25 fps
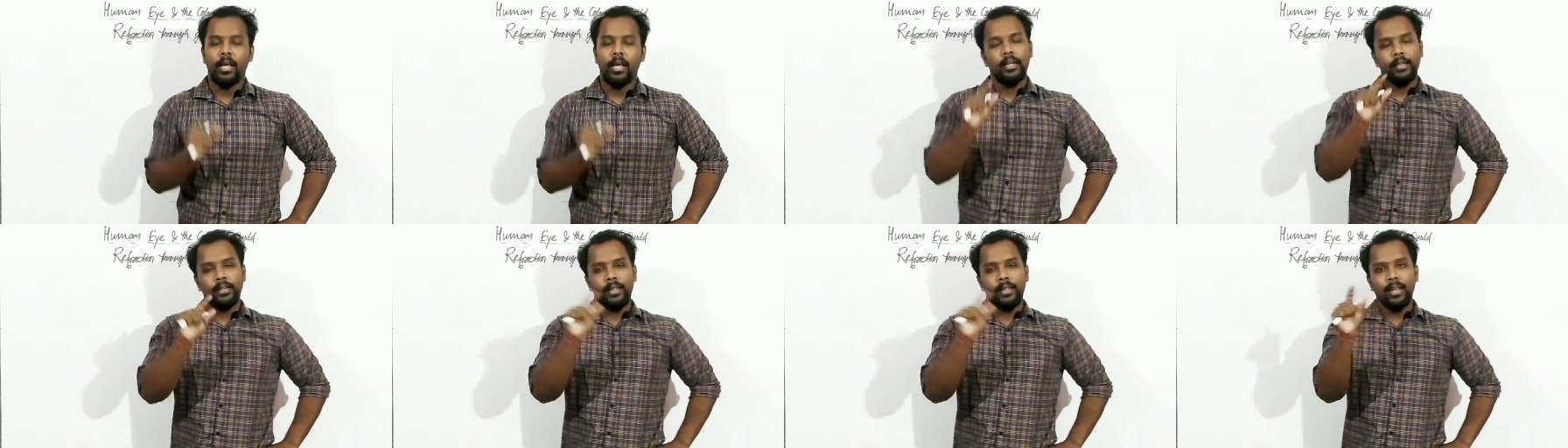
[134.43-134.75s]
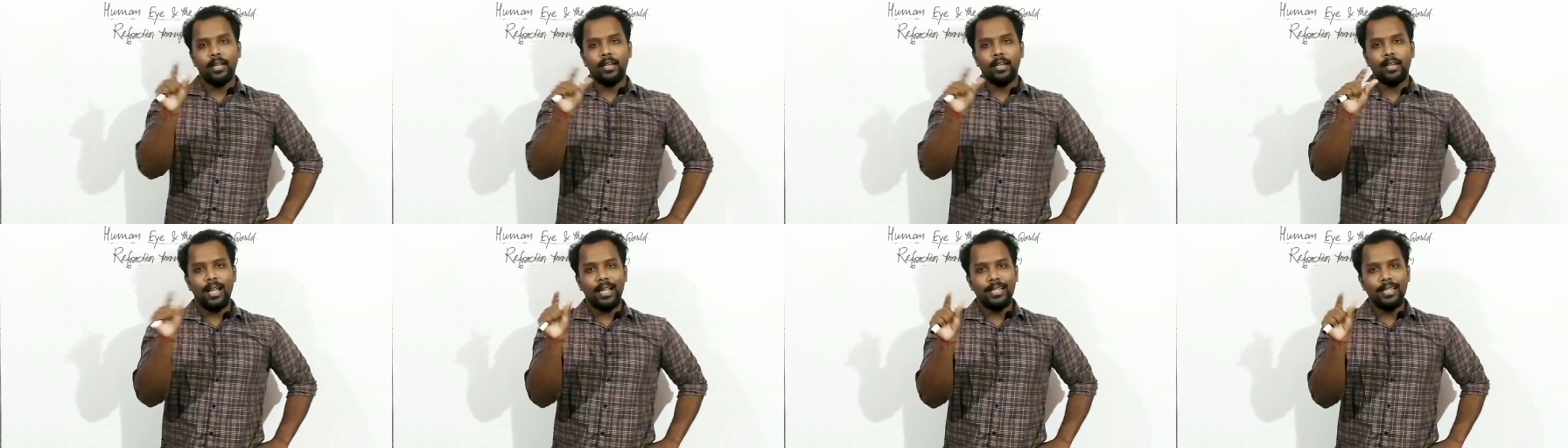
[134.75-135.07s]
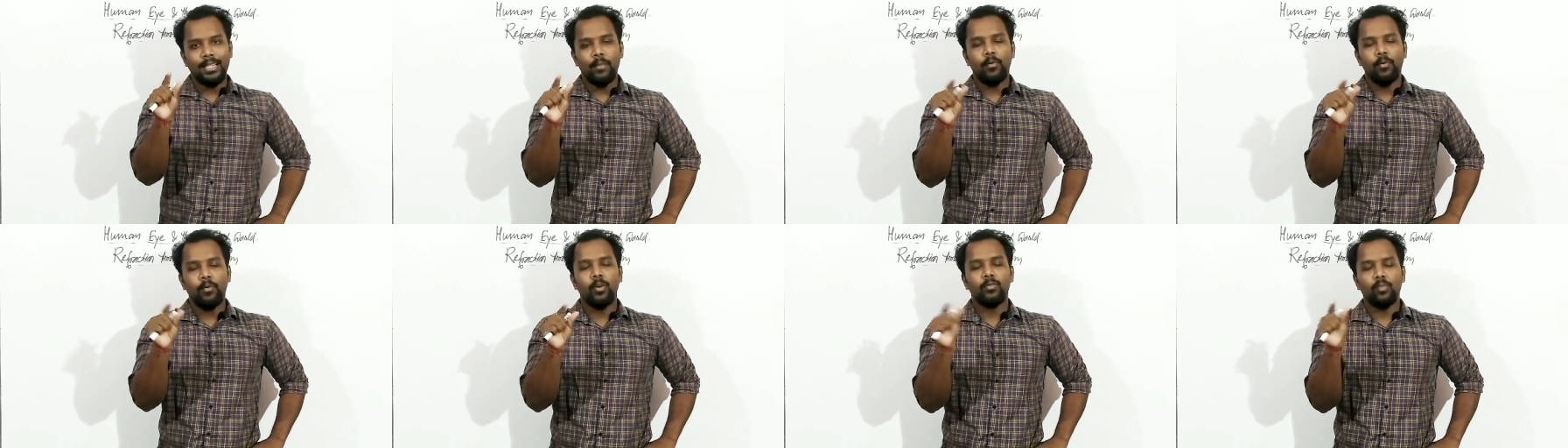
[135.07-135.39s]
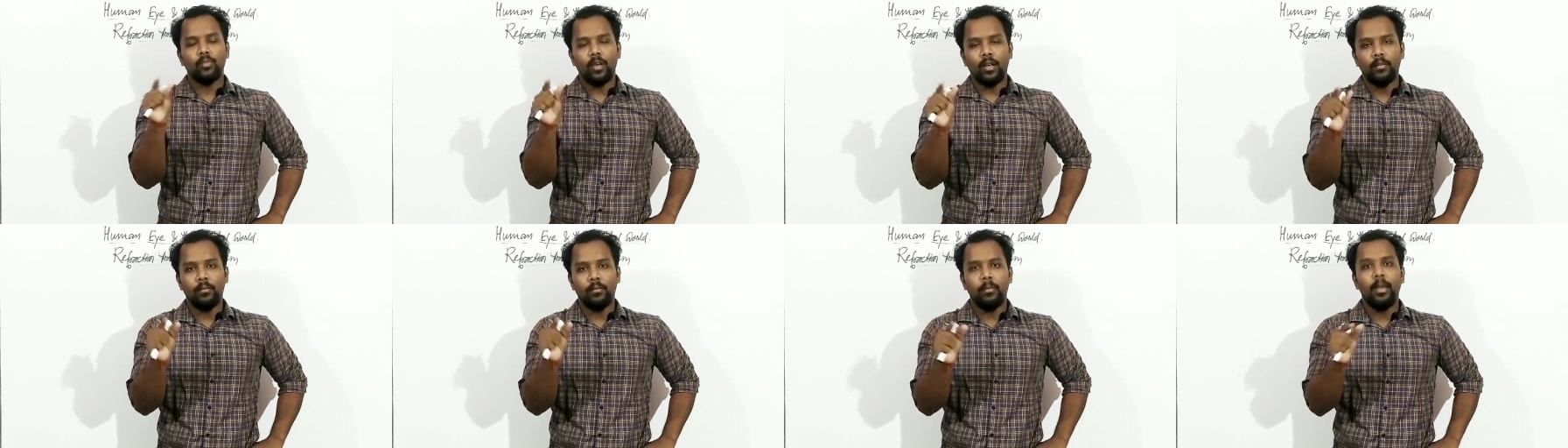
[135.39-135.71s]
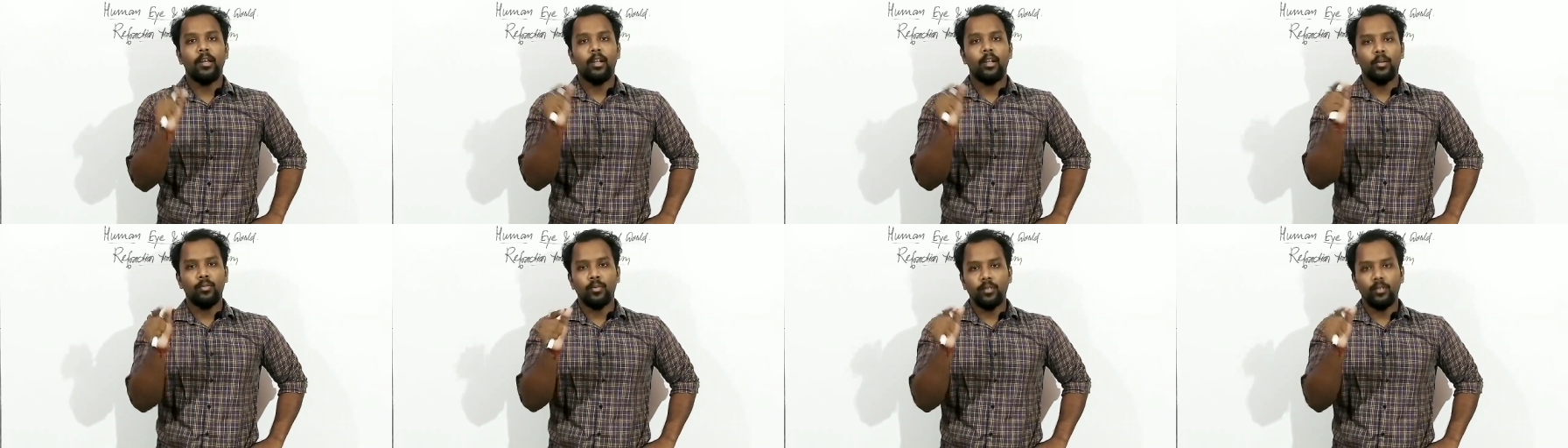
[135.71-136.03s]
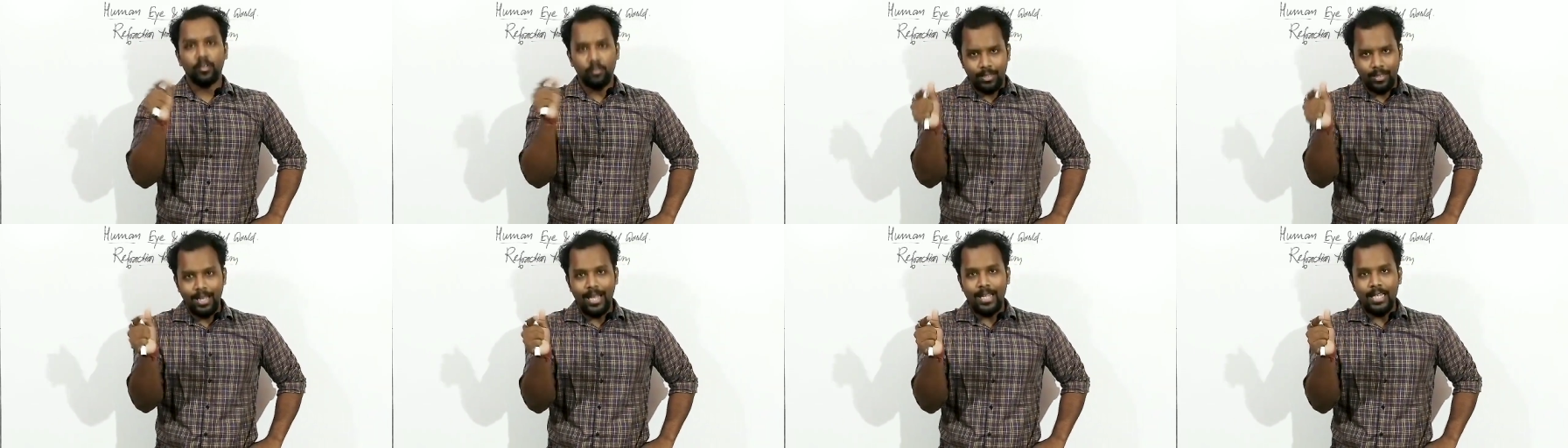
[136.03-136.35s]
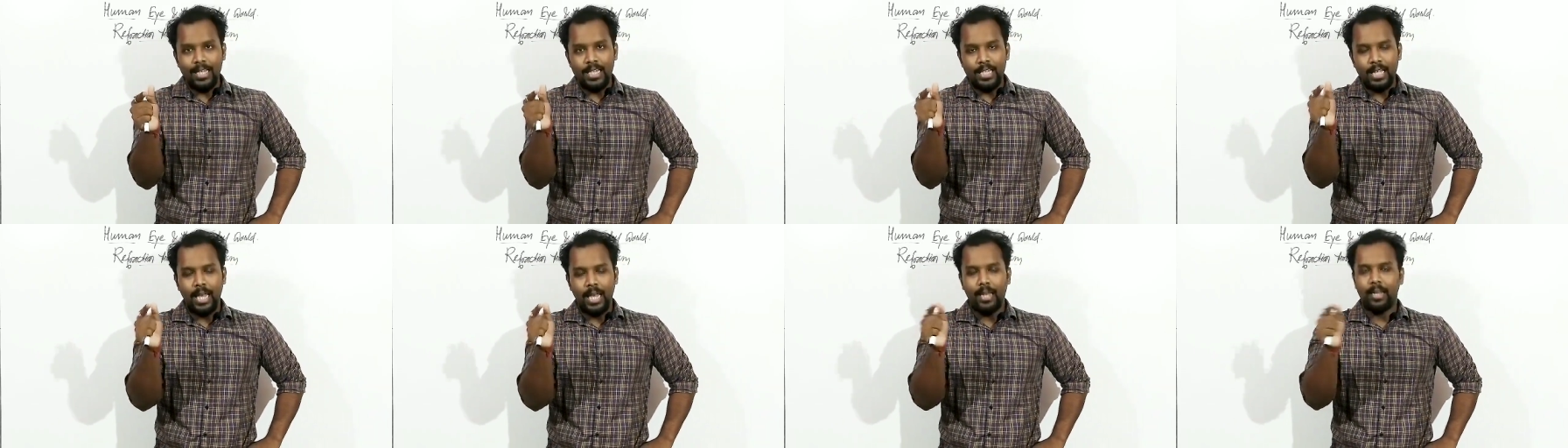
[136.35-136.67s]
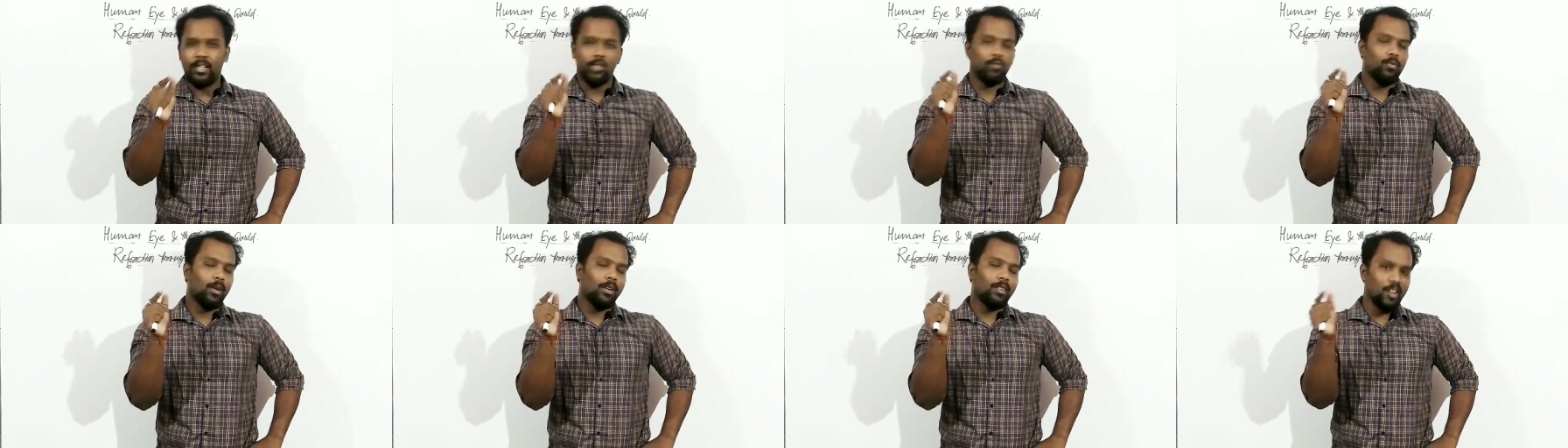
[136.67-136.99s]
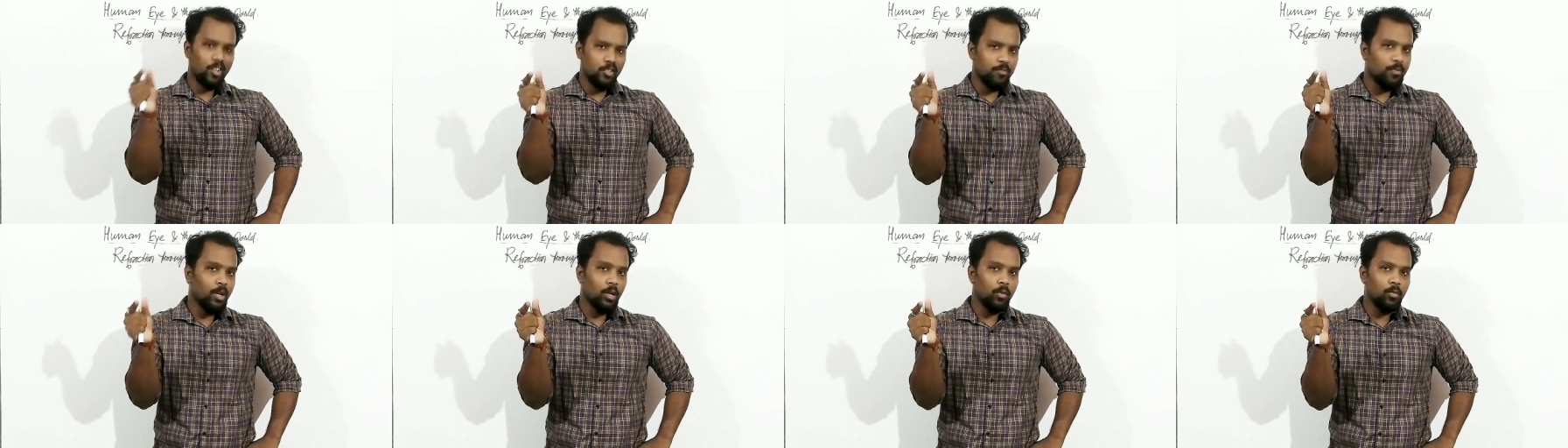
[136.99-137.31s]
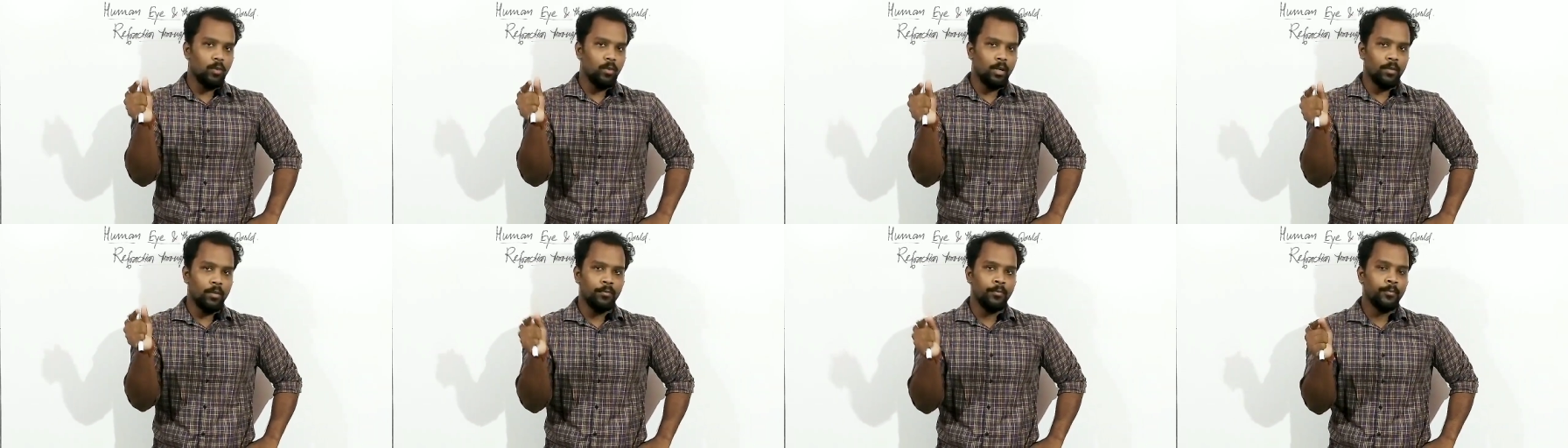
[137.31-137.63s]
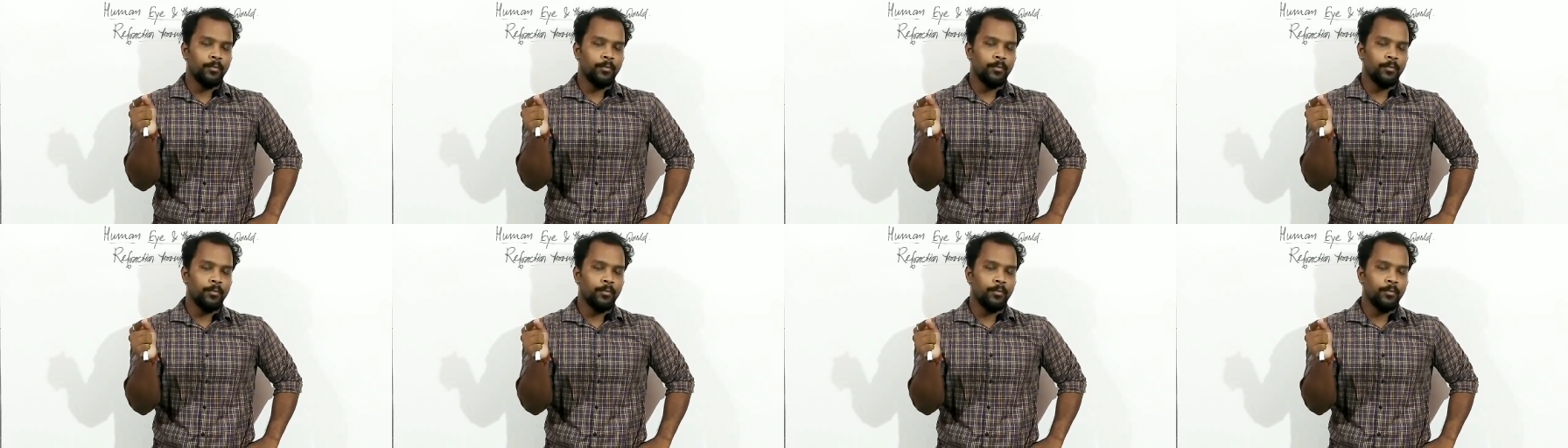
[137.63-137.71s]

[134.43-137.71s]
That glass slab was what? Made of glass, and it is quite transparent one.